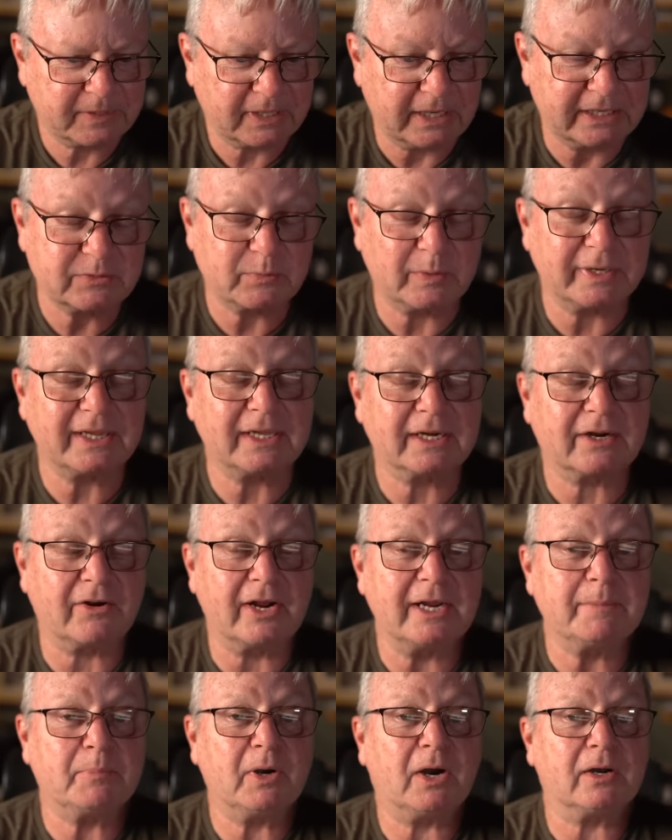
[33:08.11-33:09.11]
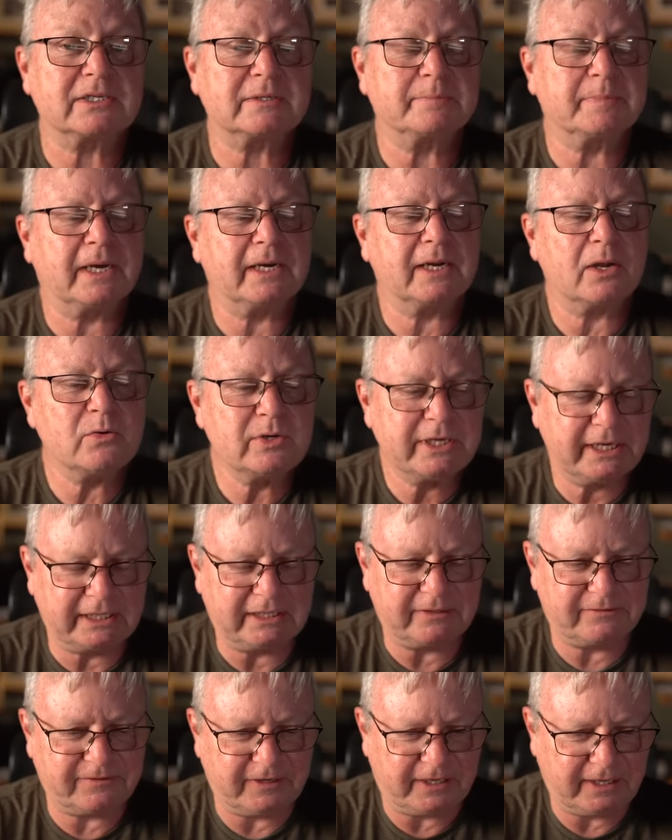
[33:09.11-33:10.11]
It's one of the great parts about owning
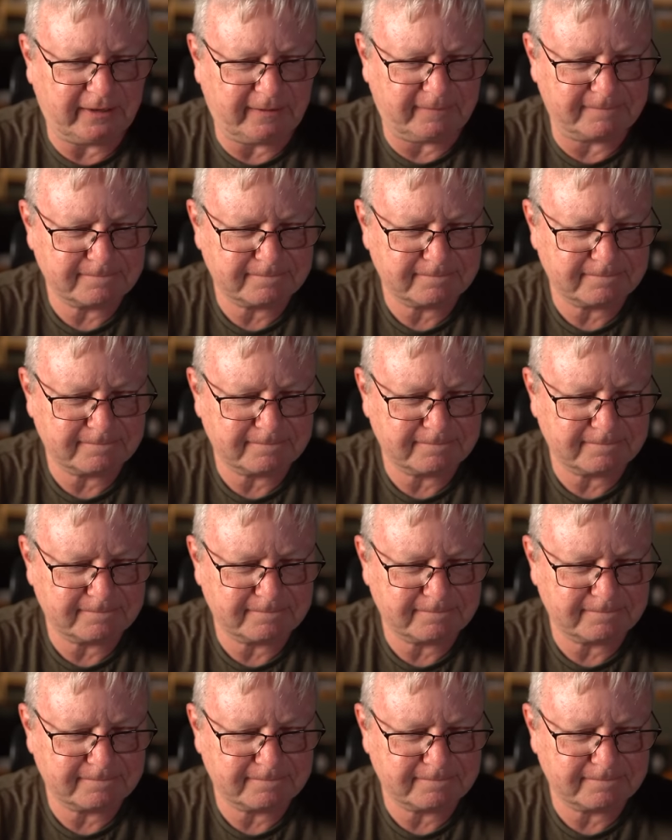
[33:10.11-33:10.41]
Defender.